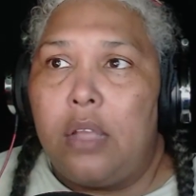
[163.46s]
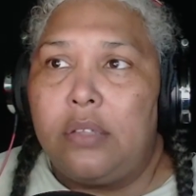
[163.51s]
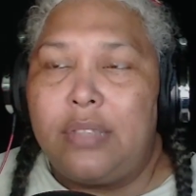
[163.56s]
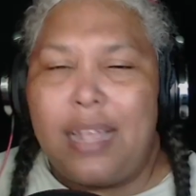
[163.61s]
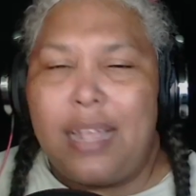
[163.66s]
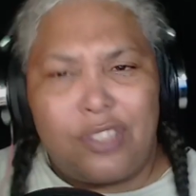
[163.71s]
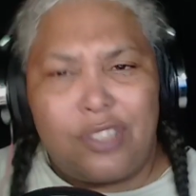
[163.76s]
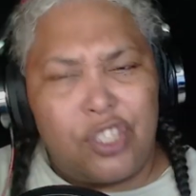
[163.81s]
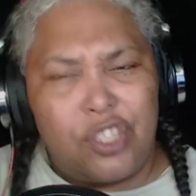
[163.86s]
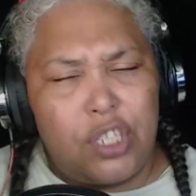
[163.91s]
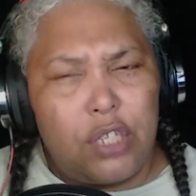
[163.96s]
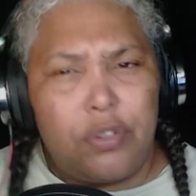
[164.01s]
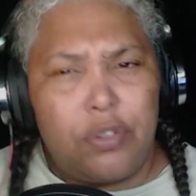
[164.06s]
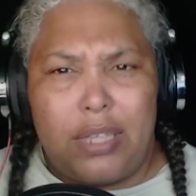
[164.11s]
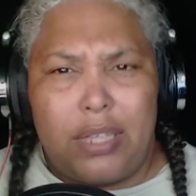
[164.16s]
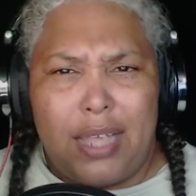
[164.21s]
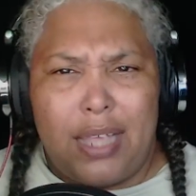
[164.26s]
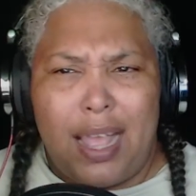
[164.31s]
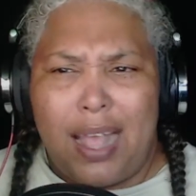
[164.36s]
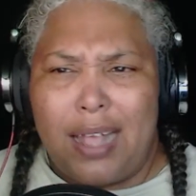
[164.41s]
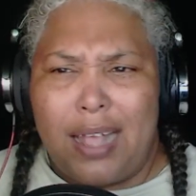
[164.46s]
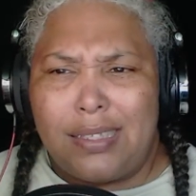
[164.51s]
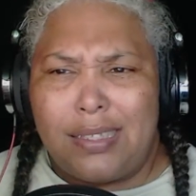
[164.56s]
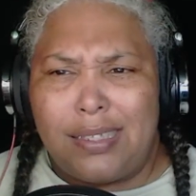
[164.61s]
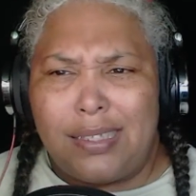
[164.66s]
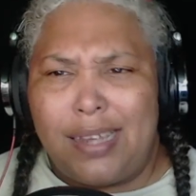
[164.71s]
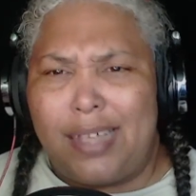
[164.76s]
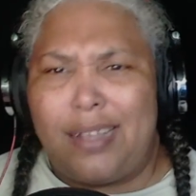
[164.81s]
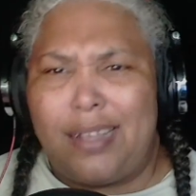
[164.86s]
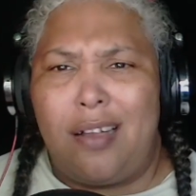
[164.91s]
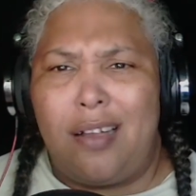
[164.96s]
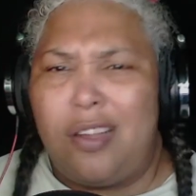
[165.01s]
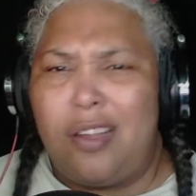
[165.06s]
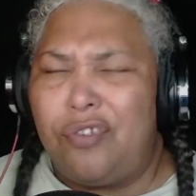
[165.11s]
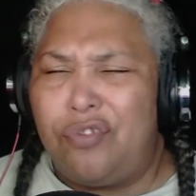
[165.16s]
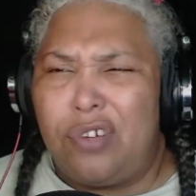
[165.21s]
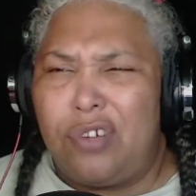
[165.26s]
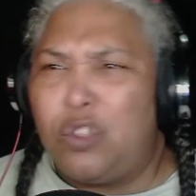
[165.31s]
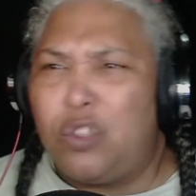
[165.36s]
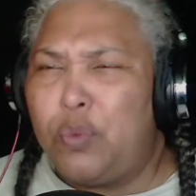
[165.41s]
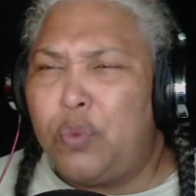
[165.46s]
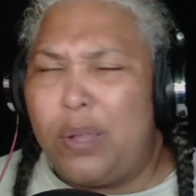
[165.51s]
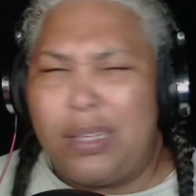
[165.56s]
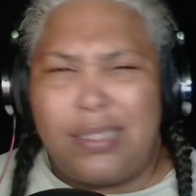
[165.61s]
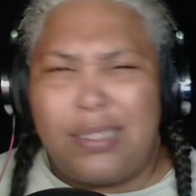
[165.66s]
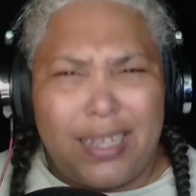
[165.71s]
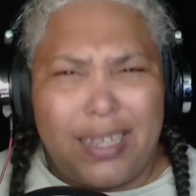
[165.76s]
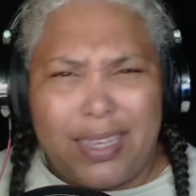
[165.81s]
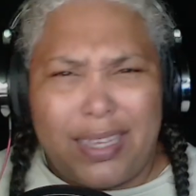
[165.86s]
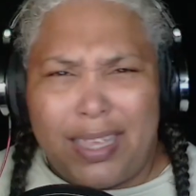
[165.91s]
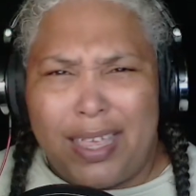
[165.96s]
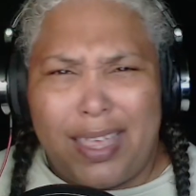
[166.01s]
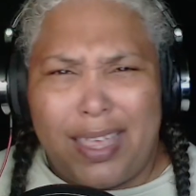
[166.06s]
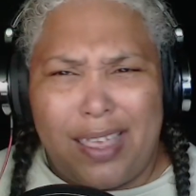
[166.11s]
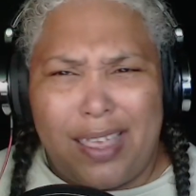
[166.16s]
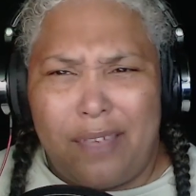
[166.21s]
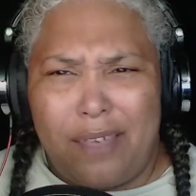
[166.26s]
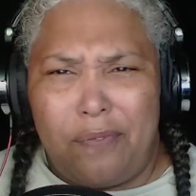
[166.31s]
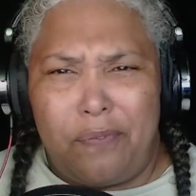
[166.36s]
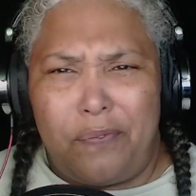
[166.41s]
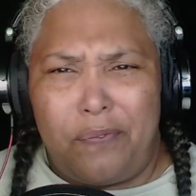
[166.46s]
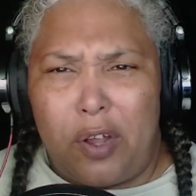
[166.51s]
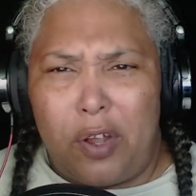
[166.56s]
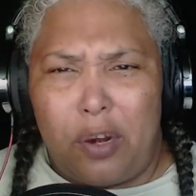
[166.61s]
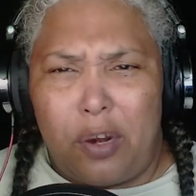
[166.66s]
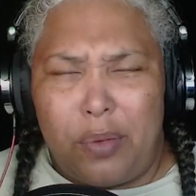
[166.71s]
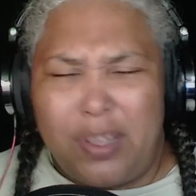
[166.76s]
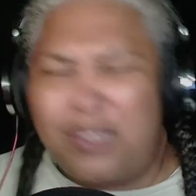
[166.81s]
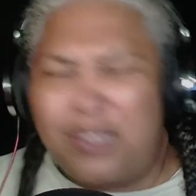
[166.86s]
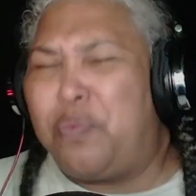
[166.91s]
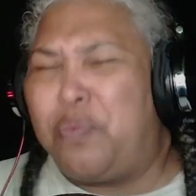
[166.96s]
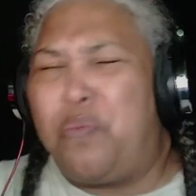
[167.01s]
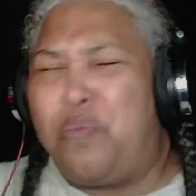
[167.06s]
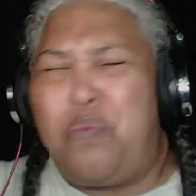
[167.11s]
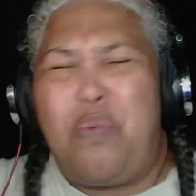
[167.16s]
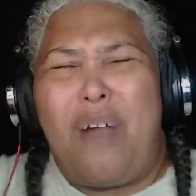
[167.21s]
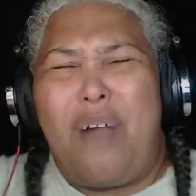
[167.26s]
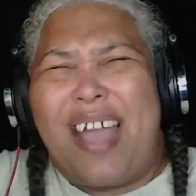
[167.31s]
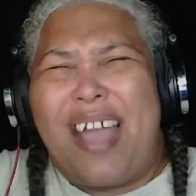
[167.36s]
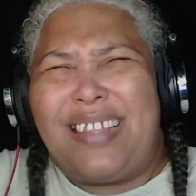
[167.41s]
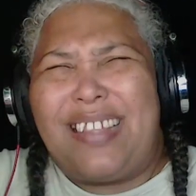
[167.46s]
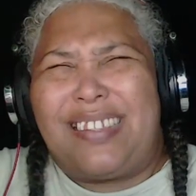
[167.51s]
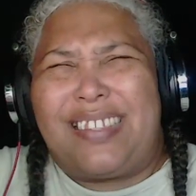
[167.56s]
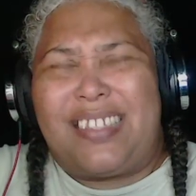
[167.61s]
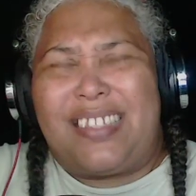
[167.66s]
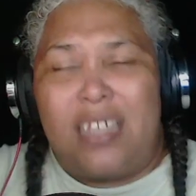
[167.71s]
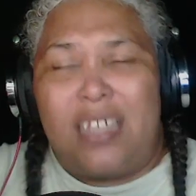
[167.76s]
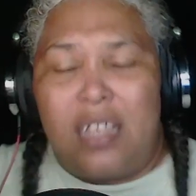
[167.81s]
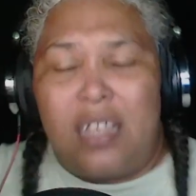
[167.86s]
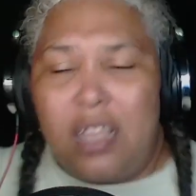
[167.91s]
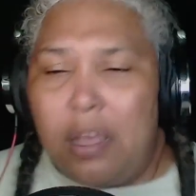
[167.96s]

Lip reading: that she only has like 120k followers. What?